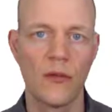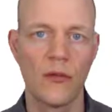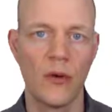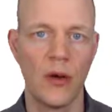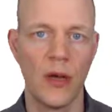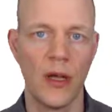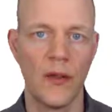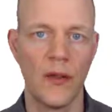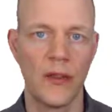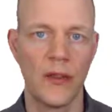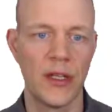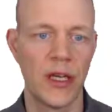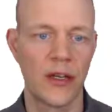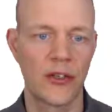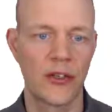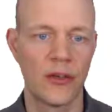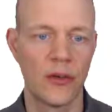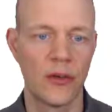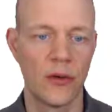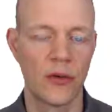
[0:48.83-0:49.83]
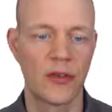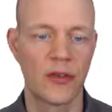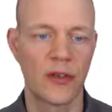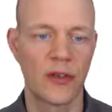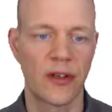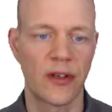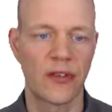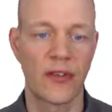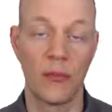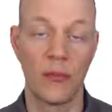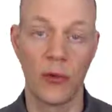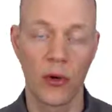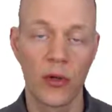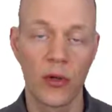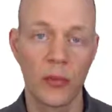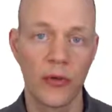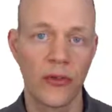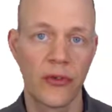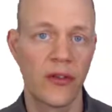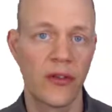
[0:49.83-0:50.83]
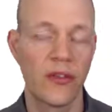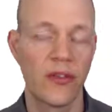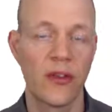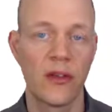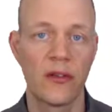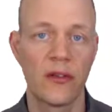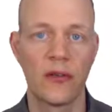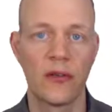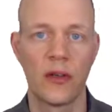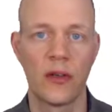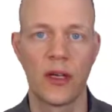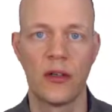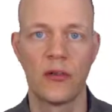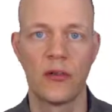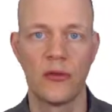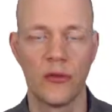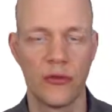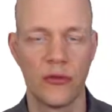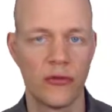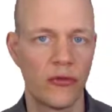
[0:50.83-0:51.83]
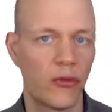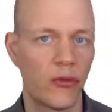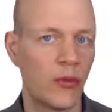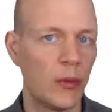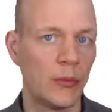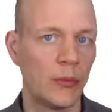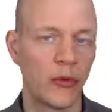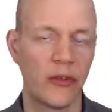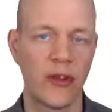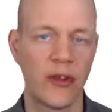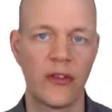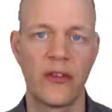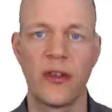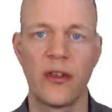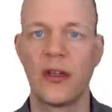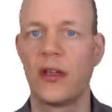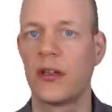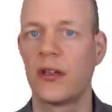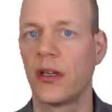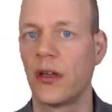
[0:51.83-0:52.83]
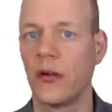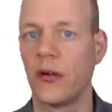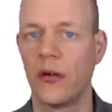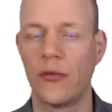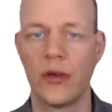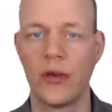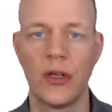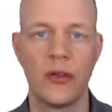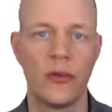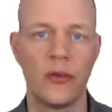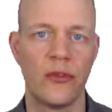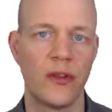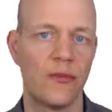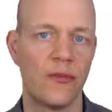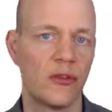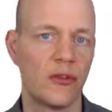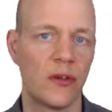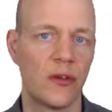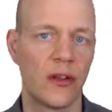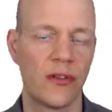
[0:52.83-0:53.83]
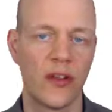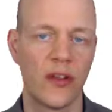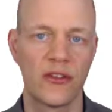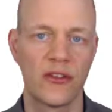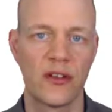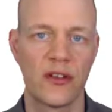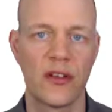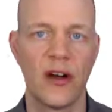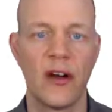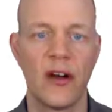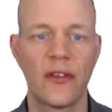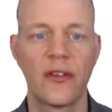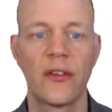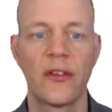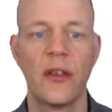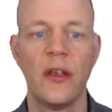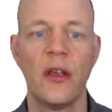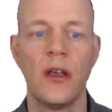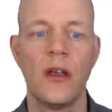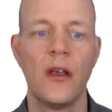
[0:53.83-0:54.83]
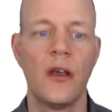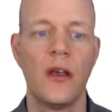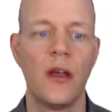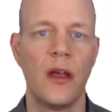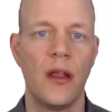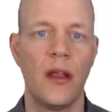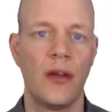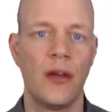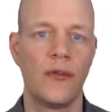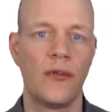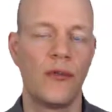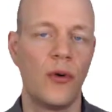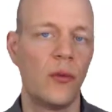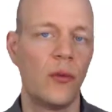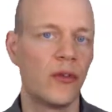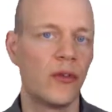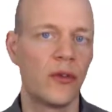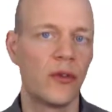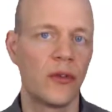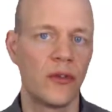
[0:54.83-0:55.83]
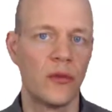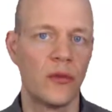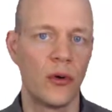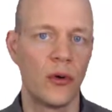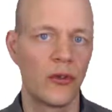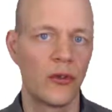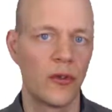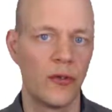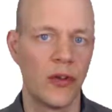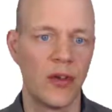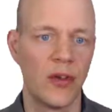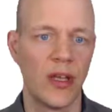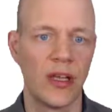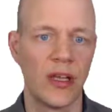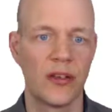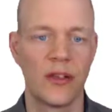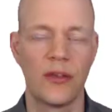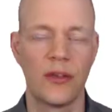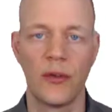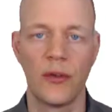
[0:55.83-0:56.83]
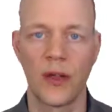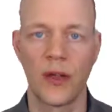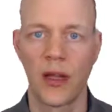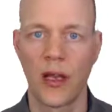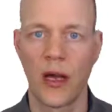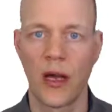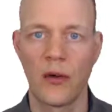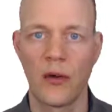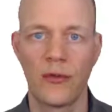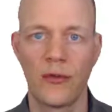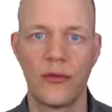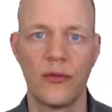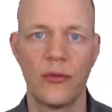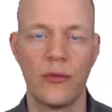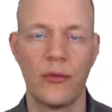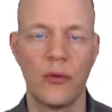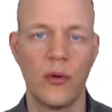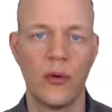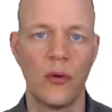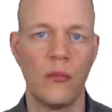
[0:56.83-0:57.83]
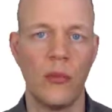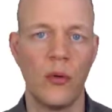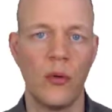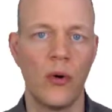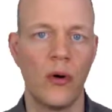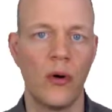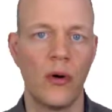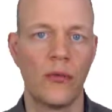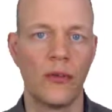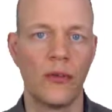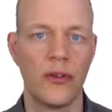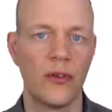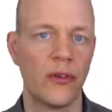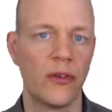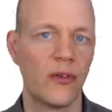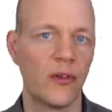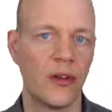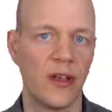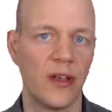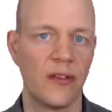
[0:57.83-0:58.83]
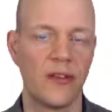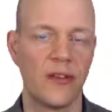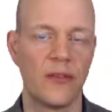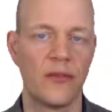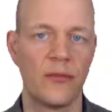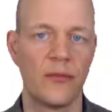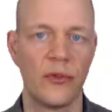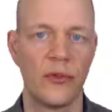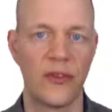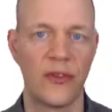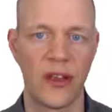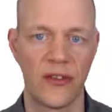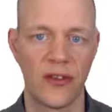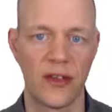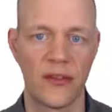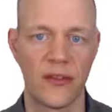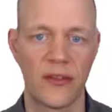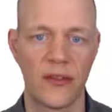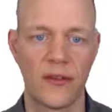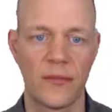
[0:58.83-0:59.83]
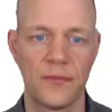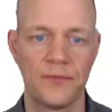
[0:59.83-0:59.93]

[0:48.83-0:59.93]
And the edge node does some local processing, so it can do stream processing, it can already do some visualization tasks, and then forwards also most of the data to the cloud for more resource-intensive processings.